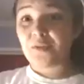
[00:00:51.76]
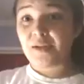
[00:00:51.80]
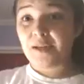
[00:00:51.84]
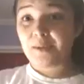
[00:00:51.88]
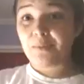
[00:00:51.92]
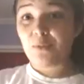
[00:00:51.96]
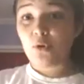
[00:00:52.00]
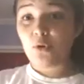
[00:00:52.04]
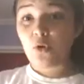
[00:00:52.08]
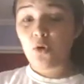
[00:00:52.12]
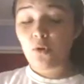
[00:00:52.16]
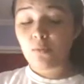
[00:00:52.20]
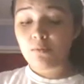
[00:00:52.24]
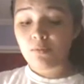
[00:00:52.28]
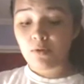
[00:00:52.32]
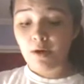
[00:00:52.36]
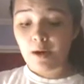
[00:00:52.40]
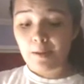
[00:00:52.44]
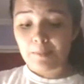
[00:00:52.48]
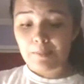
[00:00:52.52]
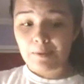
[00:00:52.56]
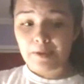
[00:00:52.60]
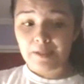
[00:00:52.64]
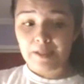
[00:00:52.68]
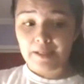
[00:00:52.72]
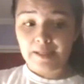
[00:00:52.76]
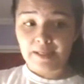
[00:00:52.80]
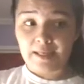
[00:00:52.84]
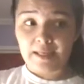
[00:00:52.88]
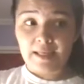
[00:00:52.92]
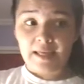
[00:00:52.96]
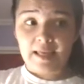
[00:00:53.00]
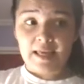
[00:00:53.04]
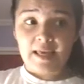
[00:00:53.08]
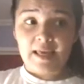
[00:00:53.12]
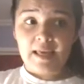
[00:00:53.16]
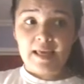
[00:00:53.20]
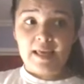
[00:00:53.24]
Chemical property
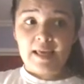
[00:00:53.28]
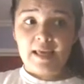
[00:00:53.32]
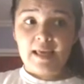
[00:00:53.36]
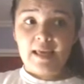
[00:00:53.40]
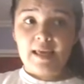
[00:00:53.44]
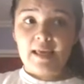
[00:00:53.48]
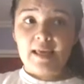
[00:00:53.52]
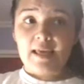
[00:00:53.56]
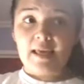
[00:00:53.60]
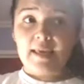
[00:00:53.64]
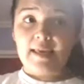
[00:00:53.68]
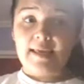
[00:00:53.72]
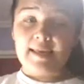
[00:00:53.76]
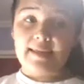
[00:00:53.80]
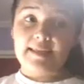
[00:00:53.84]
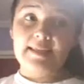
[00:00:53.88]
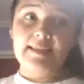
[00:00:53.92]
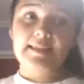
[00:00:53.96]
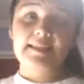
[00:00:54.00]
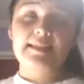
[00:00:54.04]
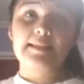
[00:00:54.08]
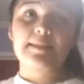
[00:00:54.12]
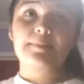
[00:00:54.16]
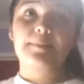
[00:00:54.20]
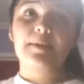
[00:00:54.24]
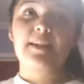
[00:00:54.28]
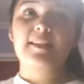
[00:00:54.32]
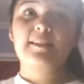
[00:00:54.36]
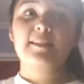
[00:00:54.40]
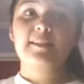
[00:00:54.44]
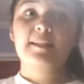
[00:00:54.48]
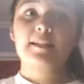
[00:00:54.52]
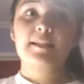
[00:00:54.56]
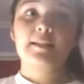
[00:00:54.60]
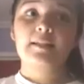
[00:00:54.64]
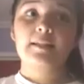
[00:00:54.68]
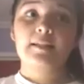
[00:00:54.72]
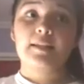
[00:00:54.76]
is
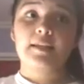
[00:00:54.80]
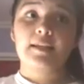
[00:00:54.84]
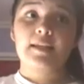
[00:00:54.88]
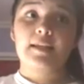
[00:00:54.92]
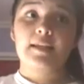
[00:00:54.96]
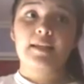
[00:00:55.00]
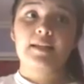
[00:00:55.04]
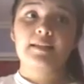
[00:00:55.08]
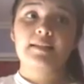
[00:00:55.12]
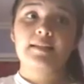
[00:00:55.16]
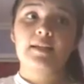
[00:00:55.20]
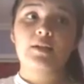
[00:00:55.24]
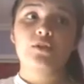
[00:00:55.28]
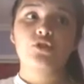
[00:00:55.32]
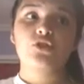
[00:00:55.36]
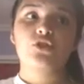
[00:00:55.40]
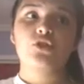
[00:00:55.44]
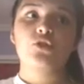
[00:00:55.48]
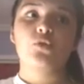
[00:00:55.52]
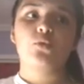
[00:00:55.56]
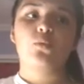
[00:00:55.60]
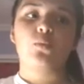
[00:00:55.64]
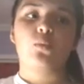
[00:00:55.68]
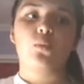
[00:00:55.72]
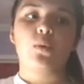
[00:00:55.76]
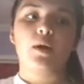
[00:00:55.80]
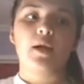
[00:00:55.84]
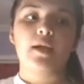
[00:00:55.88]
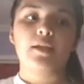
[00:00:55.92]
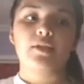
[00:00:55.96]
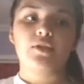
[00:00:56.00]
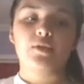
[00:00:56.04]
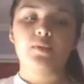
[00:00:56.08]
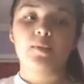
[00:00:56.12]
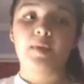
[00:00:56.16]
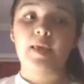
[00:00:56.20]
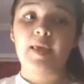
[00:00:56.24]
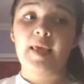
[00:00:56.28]
basically, it tells you what you
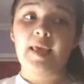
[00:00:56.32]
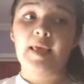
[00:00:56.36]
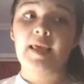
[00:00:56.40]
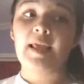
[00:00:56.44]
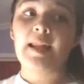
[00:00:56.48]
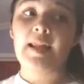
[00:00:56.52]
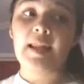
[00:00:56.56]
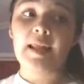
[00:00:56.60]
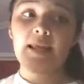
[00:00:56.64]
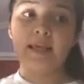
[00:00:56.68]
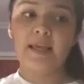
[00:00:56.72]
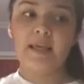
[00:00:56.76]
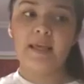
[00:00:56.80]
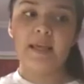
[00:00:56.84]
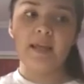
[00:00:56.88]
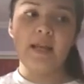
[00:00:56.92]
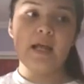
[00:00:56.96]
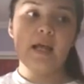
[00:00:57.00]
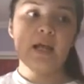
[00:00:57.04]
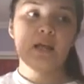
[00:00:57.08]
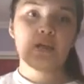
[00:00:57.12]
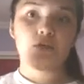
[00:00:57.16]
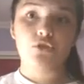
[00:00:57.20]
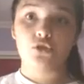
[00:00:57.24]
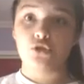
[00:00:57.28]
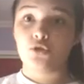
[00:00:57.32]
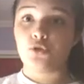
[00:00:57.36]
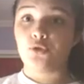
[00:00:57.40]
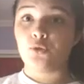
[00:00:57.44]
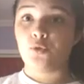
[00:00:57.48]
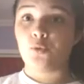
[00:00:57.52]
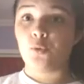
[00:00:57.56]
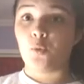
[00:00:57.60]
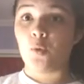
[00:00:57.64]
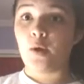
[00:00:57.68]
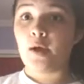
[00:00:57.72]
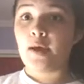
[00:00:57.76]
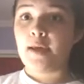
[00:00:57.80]
can and cannot
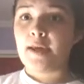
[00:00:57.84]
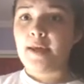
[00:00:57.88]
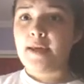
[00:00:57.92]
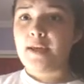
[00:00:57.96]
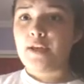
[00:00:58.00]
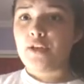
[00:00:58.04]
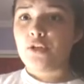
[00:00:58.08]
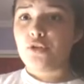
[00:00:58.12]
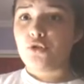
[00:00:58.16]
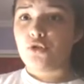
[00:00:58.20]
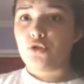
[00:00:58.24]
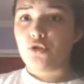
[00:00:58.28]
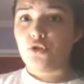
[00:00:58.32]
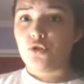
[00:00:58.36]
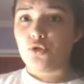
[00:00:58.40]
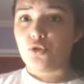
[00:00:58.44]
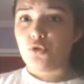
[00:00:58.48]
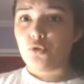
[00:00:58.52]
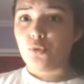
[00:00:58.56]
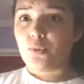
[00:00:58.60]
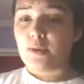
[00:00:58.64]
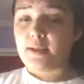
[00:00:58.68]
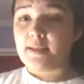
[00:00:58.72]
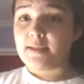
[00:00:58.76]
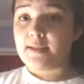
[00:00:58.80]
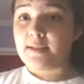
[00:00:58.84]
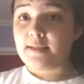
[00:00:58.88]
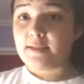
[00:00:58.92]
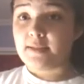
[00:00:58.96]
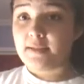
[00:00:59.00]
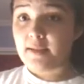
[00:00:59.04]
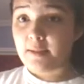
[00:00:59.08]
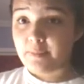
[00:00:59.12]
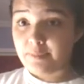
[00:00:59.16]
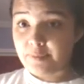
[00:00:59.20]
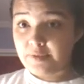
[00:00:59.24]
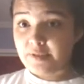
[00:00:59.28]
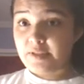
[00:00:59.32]
do to a
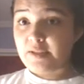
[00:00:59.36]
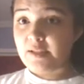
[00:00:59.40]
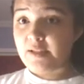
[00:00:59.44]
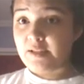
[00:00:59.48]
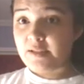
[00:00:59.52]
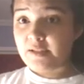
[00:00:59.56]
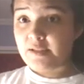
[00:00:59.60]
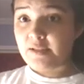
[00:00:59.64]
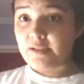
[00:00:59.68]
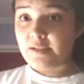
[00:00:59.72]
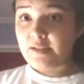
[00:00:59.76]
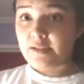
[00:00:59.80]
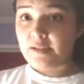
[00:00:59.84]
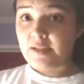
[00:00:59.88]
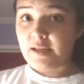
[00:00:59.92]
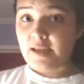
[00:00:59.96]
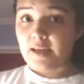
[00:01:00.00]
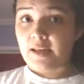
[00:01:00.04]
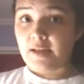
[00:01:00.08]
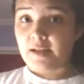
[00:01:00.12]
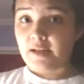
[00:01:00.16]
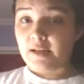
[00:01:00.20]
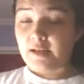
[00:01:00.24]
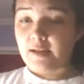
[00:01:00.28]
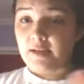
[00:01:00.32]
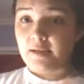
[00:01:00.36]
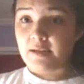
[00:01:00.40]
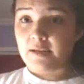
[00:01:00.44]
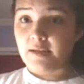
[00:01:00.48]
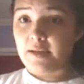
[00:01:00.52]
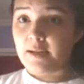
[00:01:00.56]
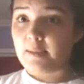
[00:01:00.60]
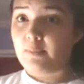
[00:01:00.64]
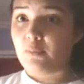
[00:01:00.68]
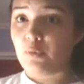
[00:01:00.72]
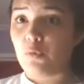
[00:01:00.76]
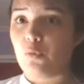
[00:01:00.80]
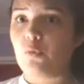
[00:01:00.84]
substance in a
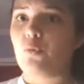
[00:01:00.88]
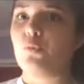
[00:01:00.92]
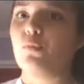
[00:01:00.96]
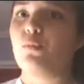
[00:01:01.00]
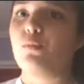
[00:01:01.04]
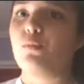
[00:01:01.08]
chemical